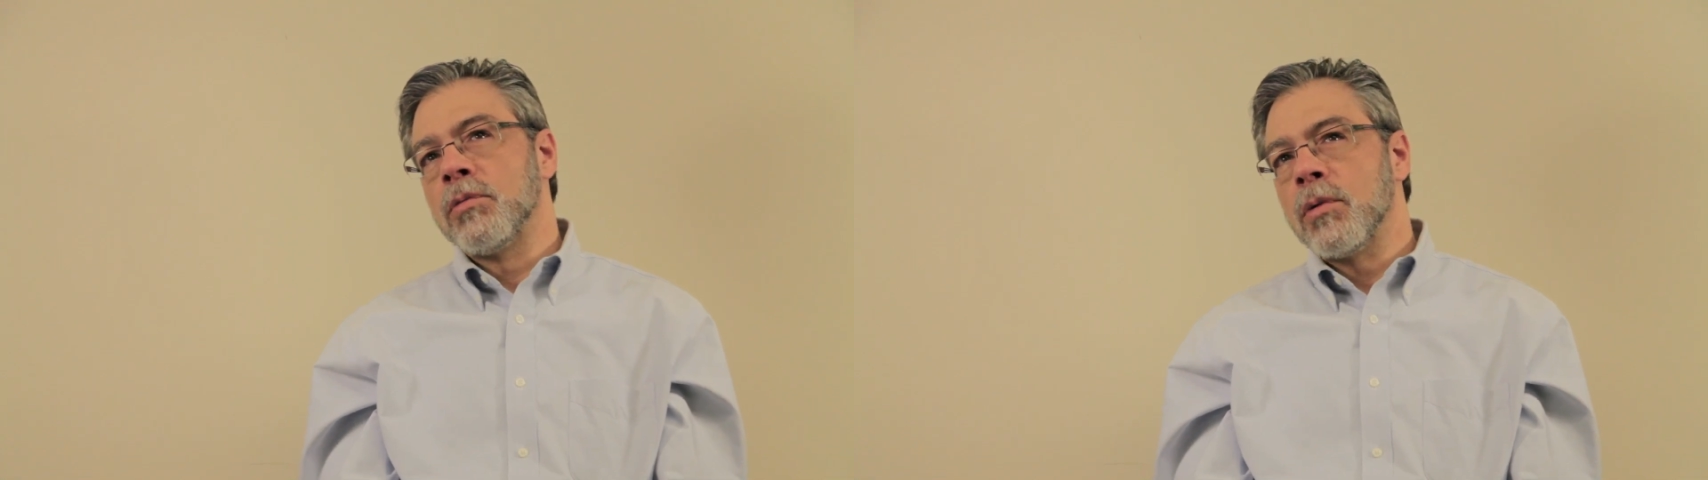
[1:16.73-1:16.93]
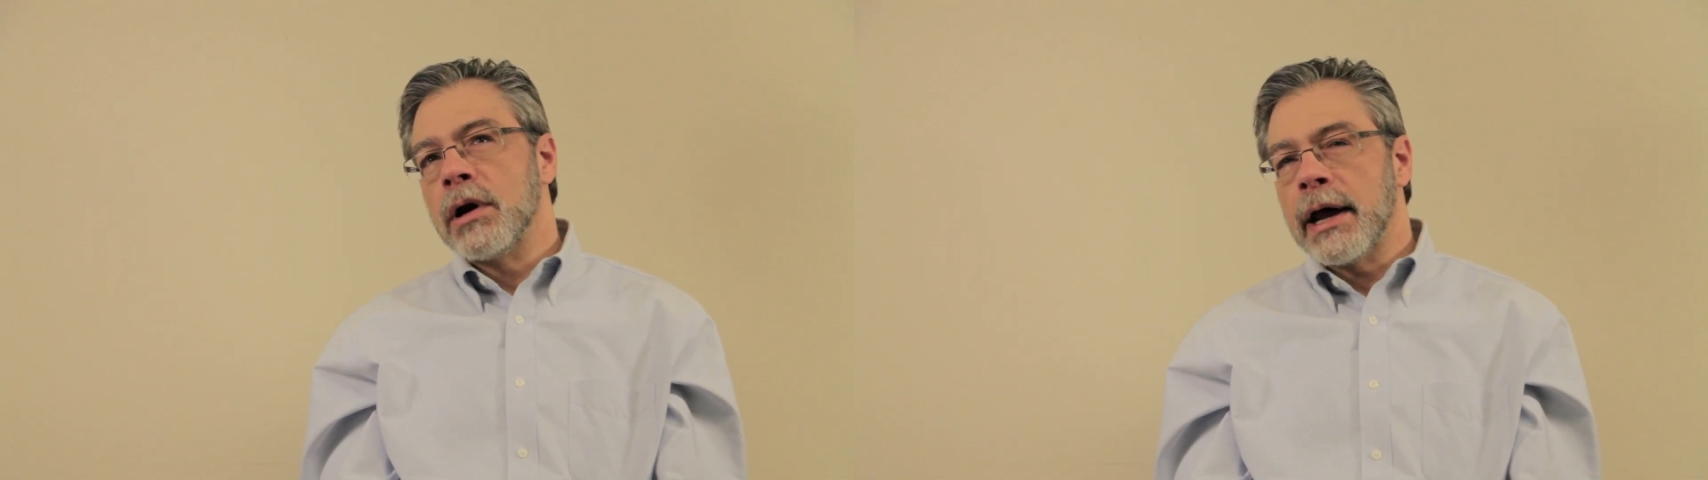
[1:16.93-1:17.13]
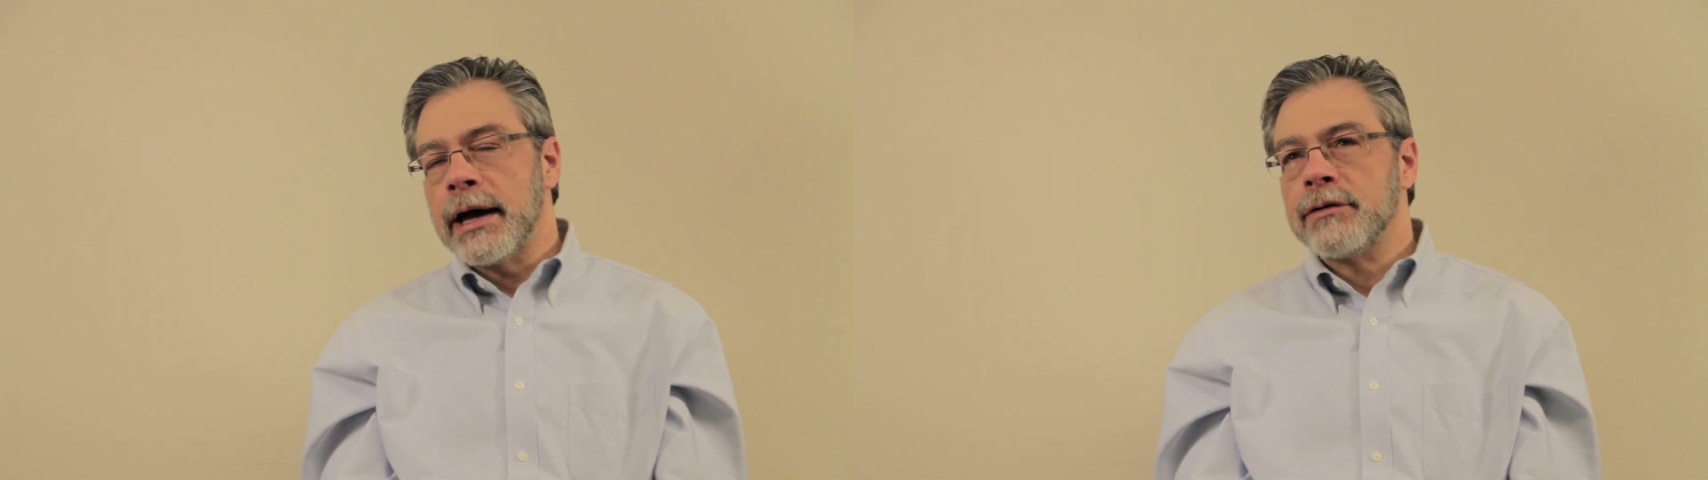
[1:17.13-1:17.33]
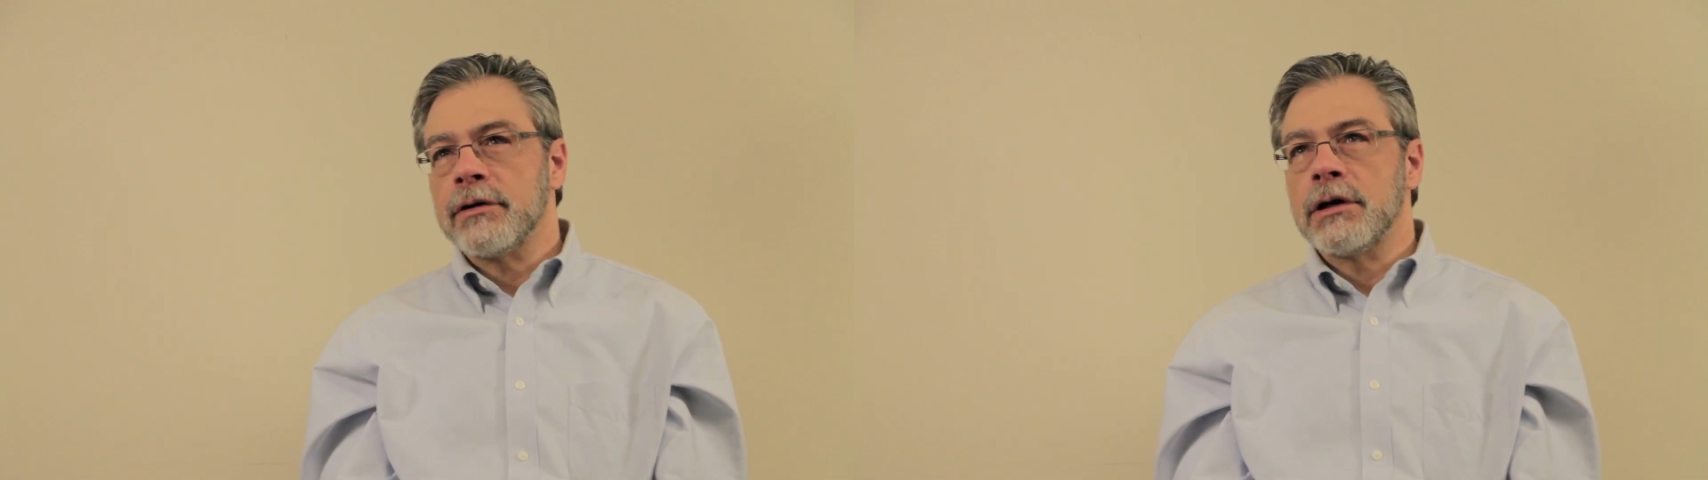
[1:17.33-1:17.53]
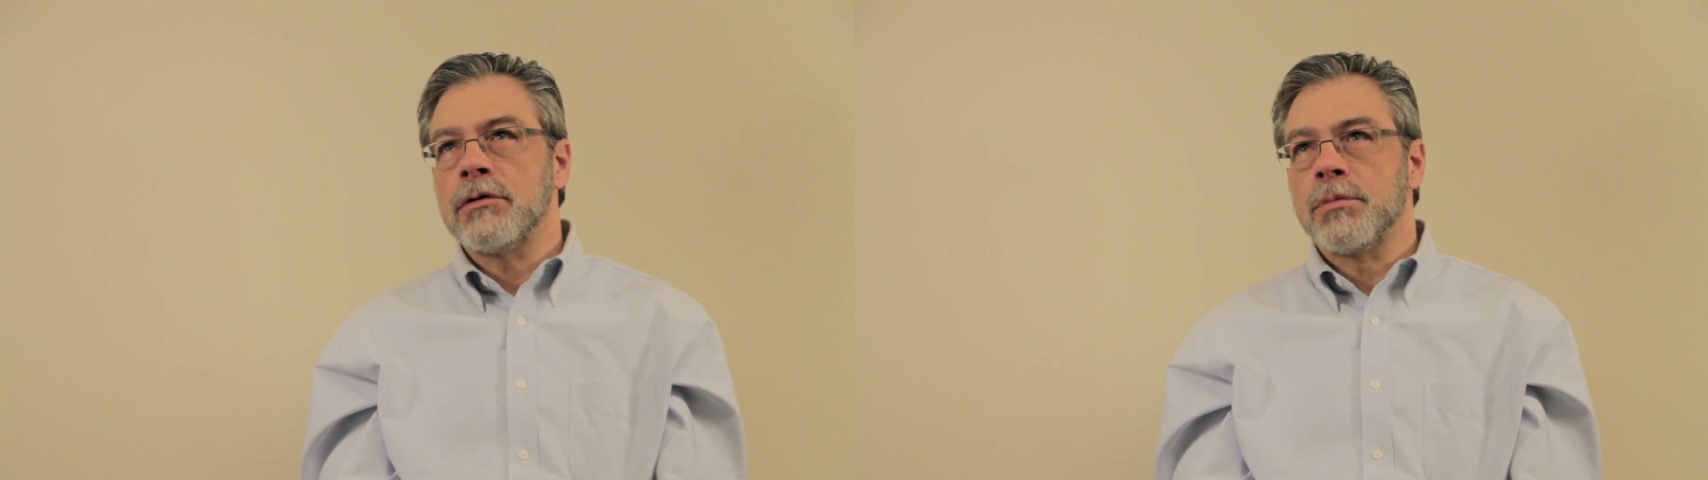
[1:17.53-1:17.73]
one
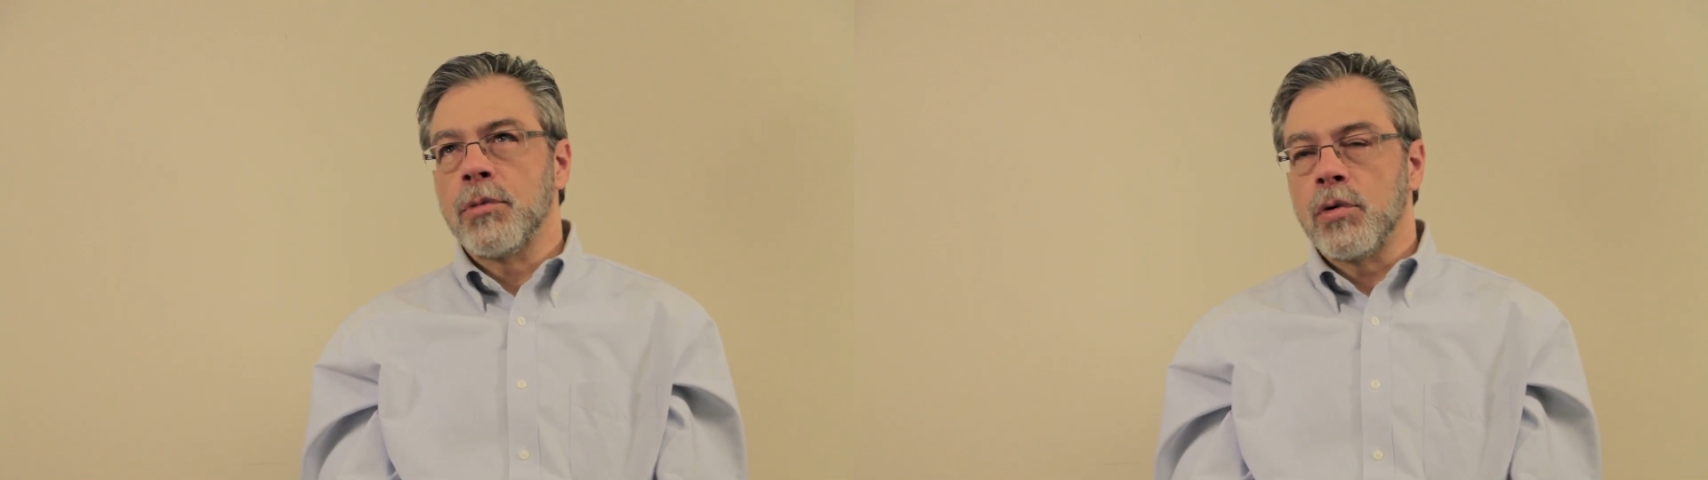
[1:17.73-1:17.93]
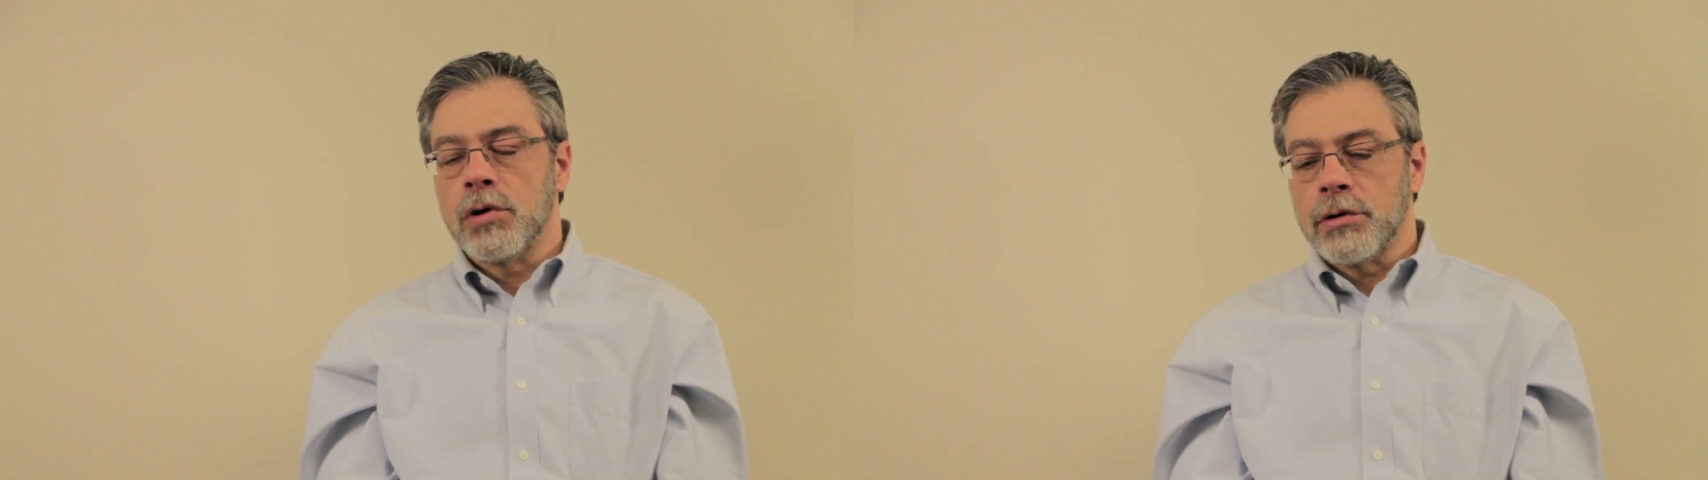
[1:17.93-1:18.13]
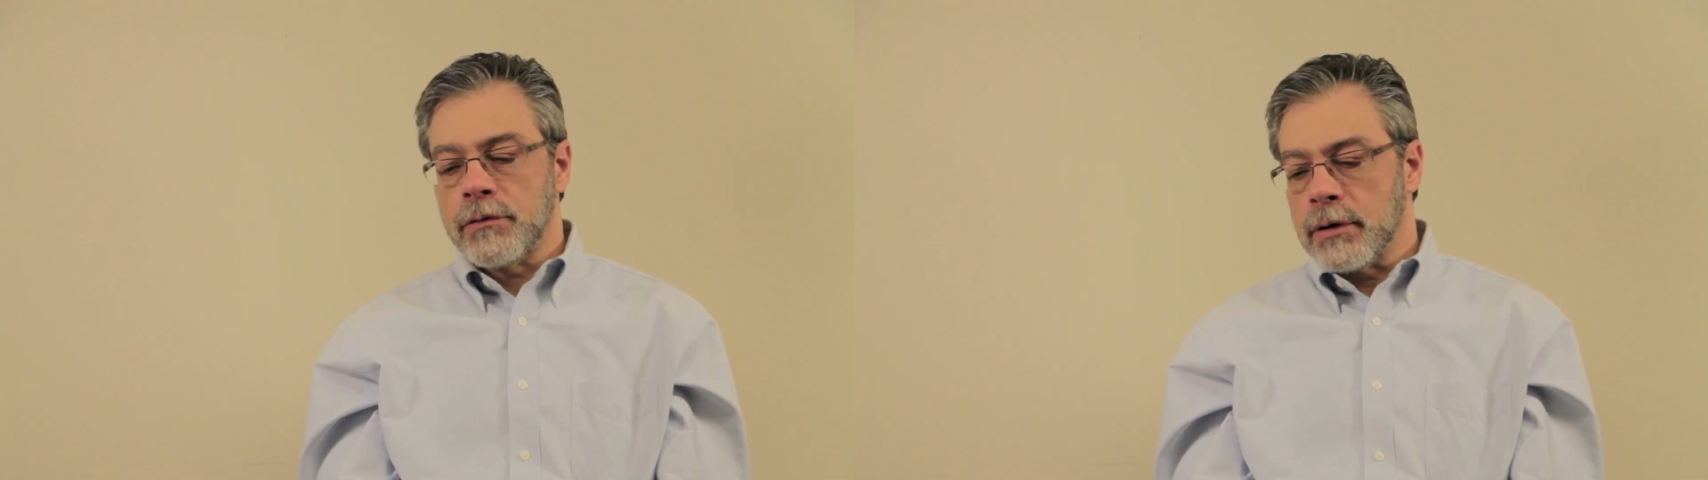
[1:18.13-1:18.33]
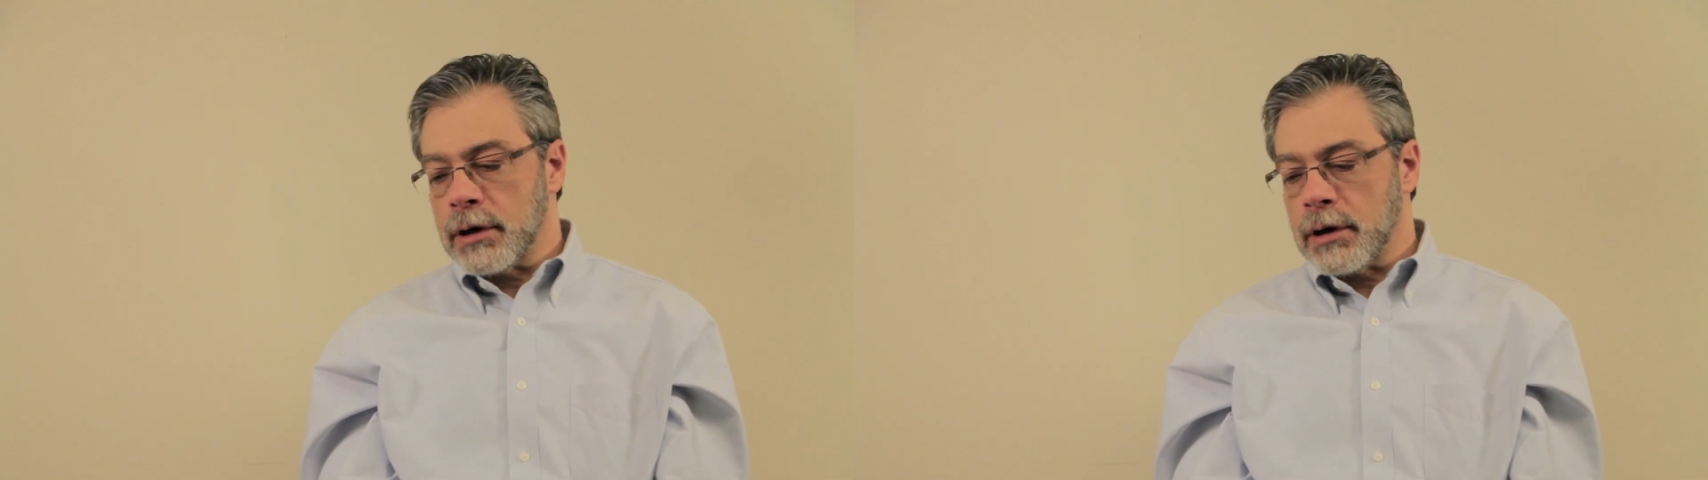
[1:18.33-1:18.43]
has a little more